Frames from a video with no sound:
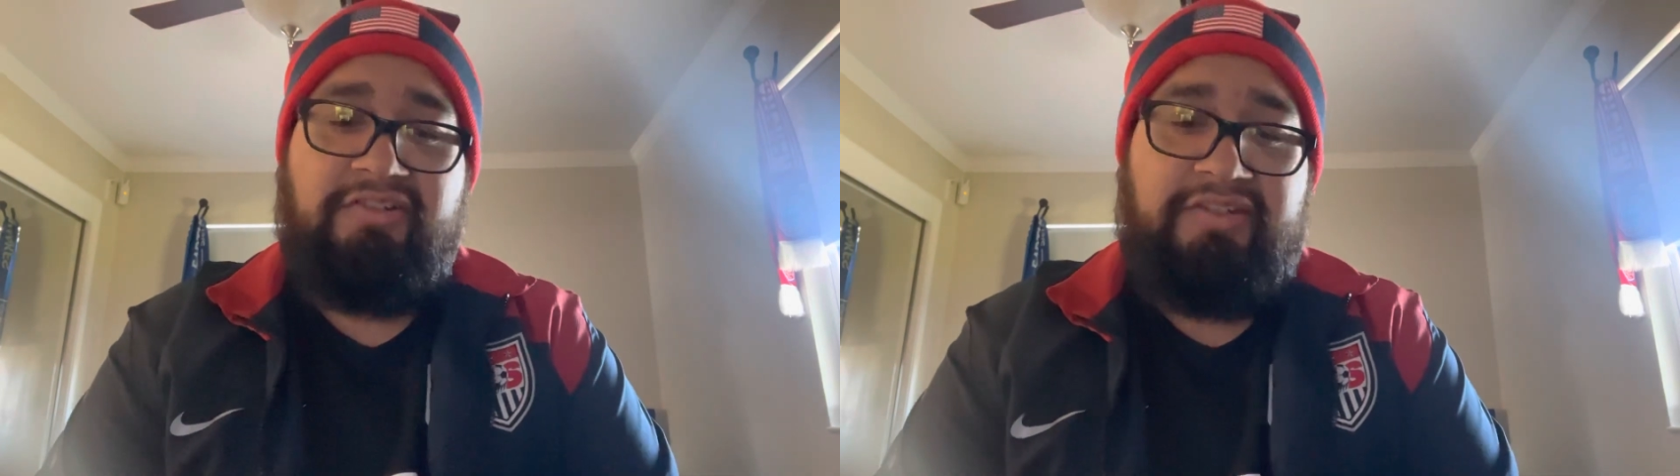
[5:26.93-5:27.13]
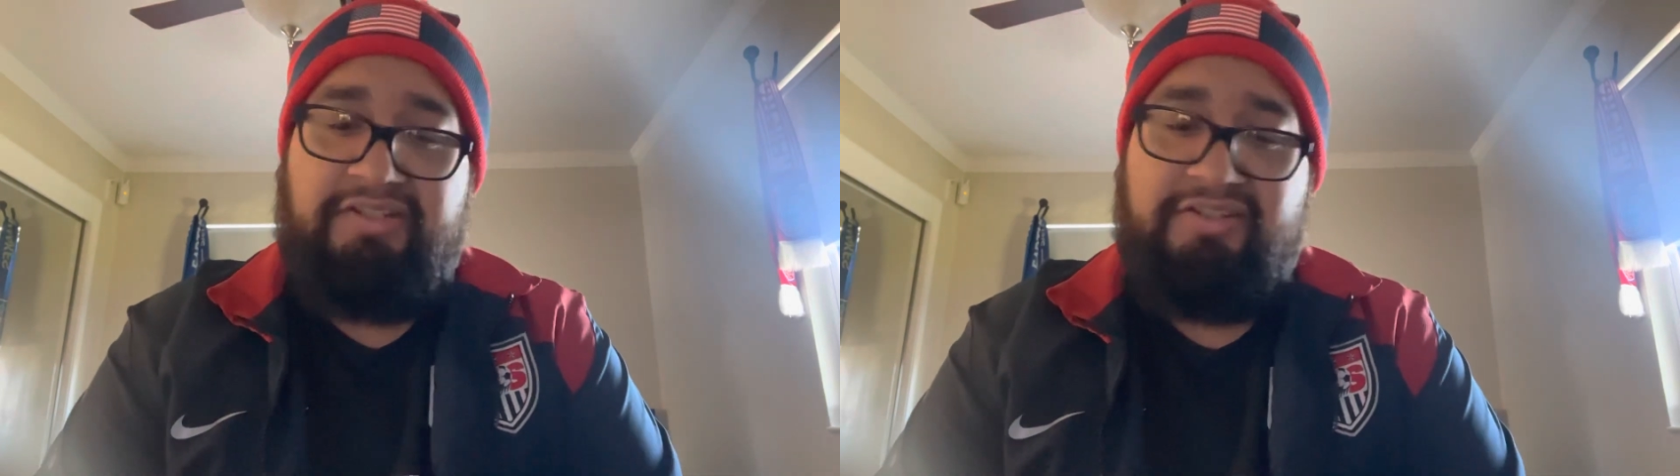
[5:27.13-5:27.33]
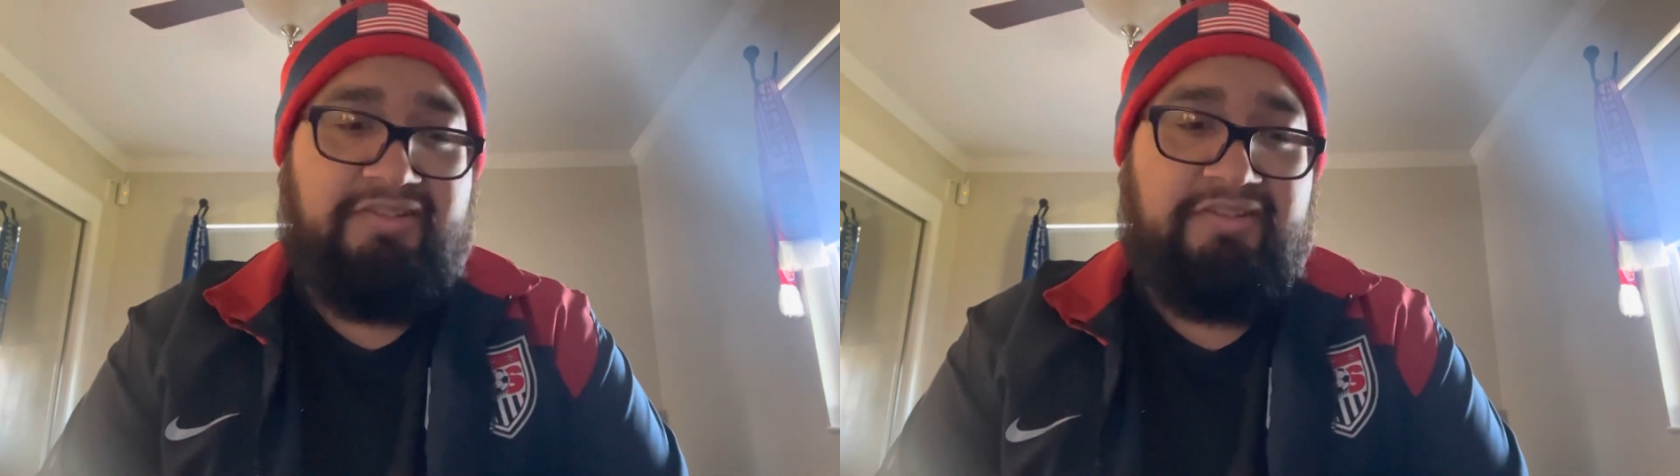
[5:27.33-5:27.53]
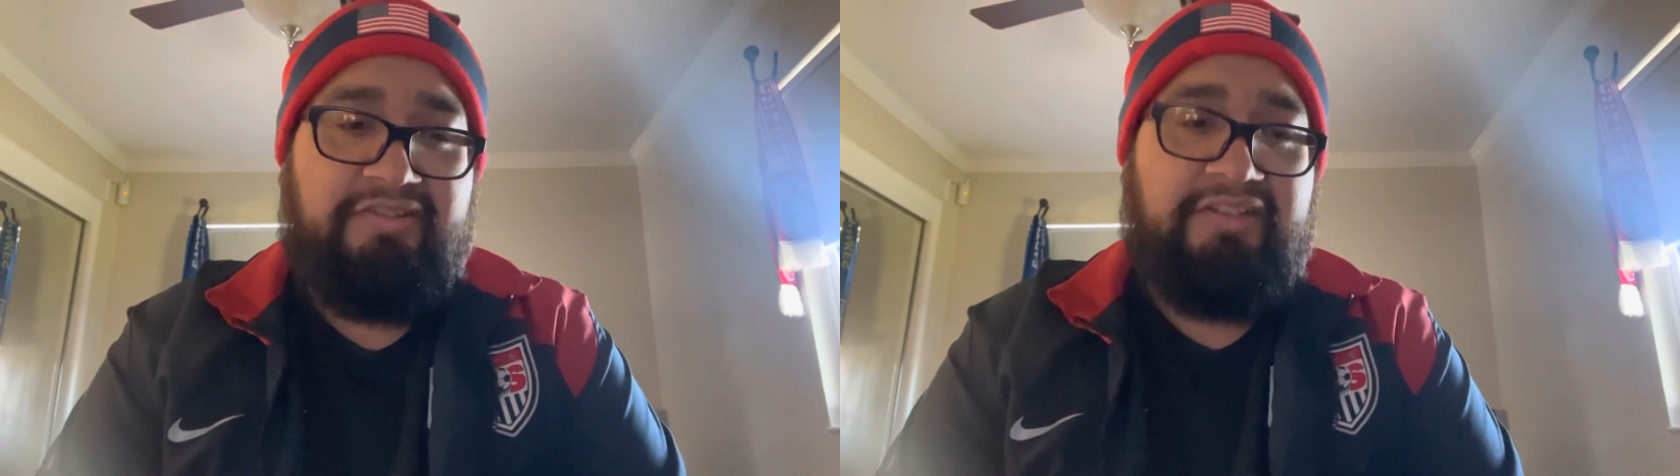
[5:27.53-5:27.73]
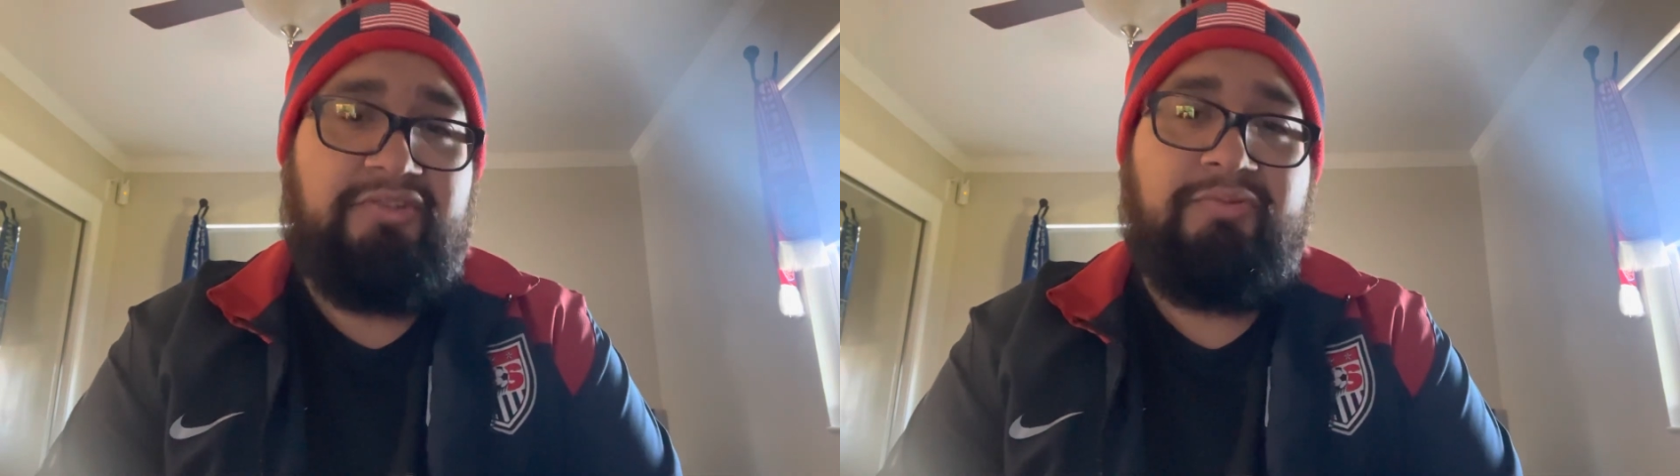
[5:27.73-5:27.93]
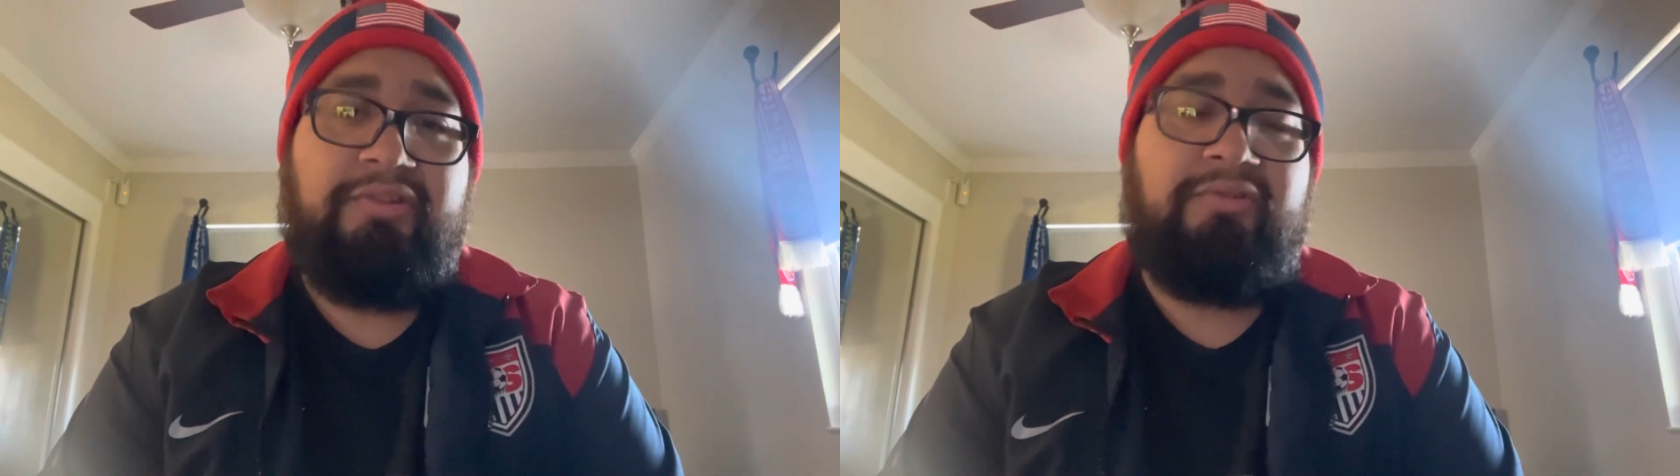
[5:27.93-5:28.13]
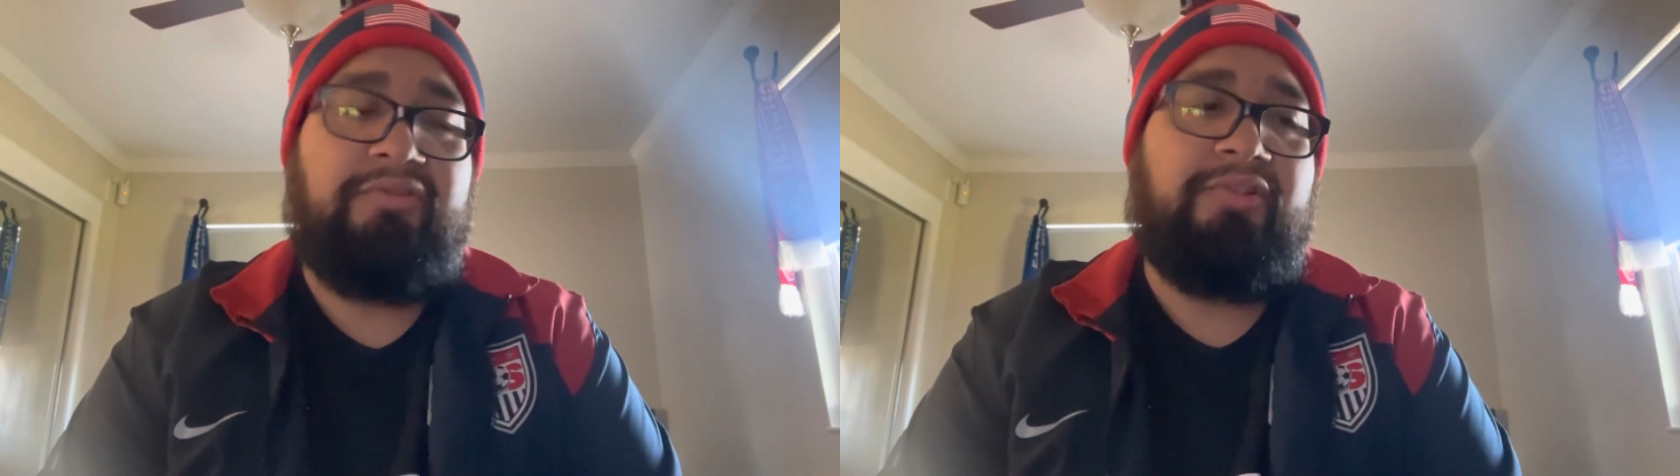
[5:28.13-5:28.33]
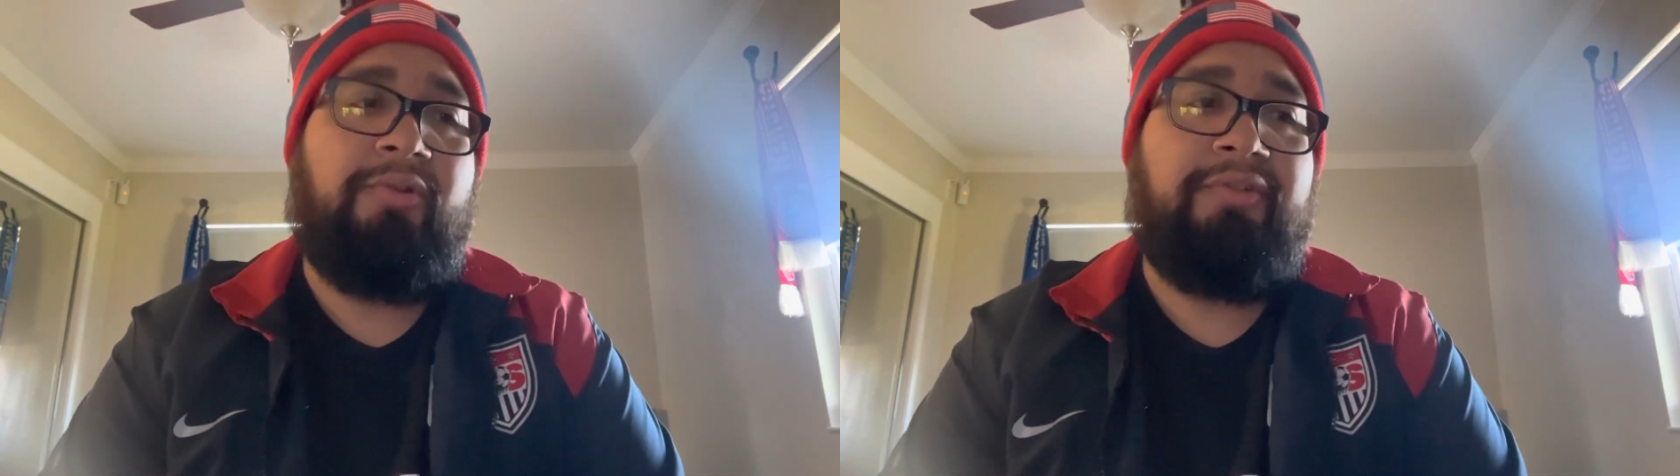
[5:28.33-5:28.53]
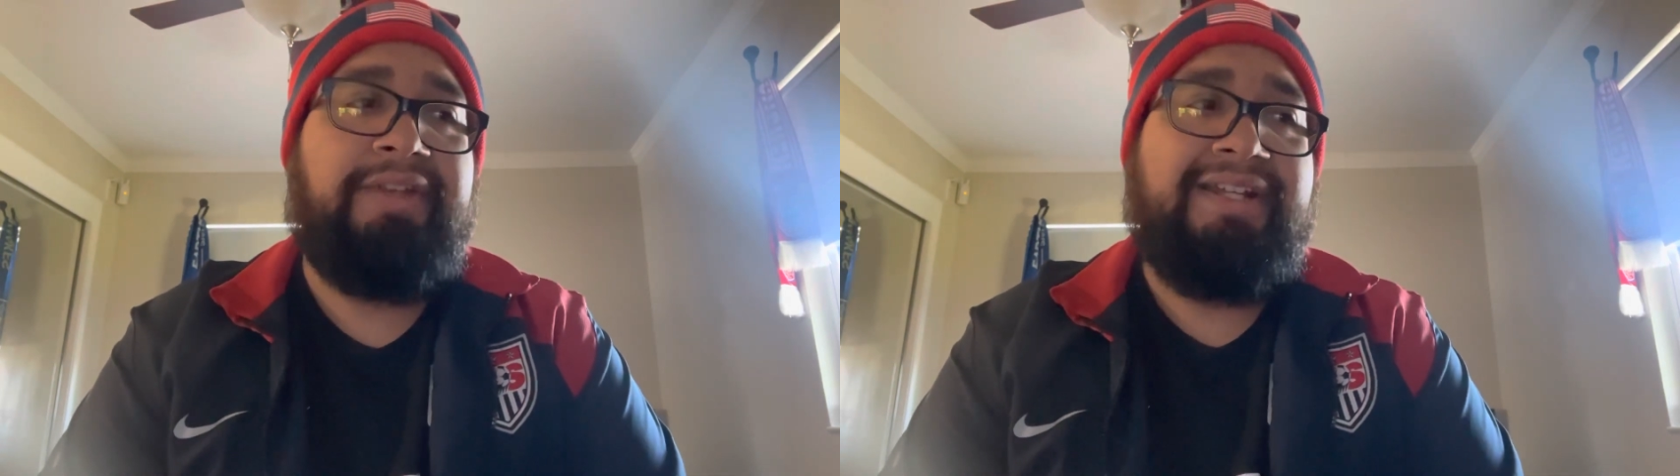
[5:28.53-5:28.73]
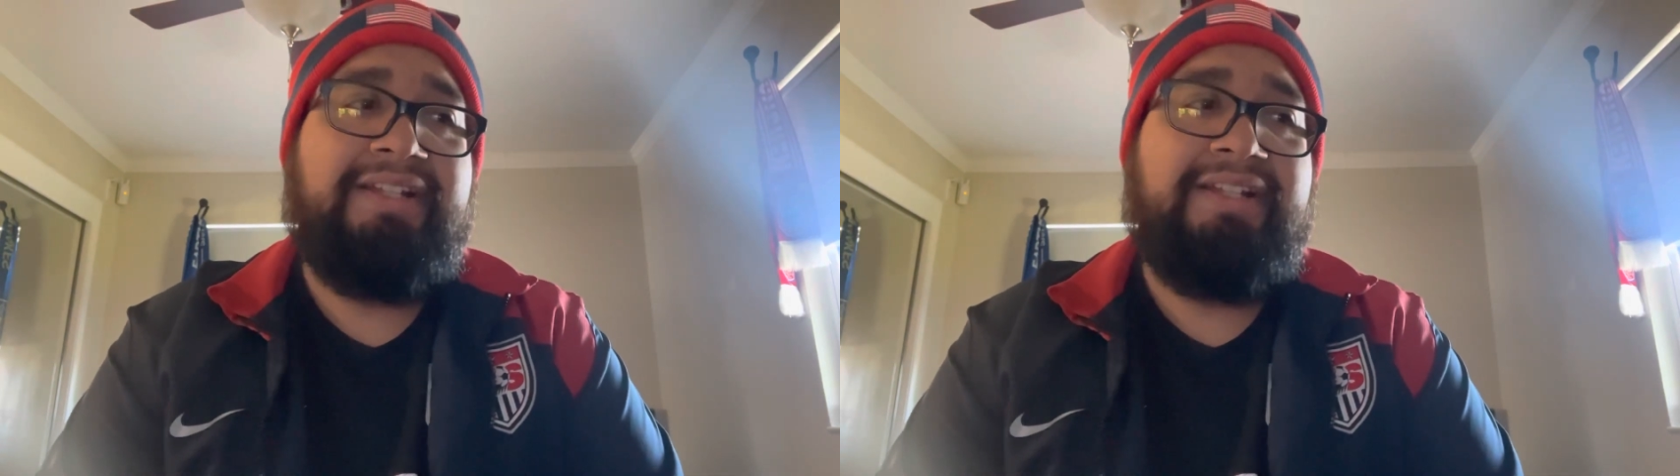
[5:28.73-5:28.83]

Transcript: They do what they're told.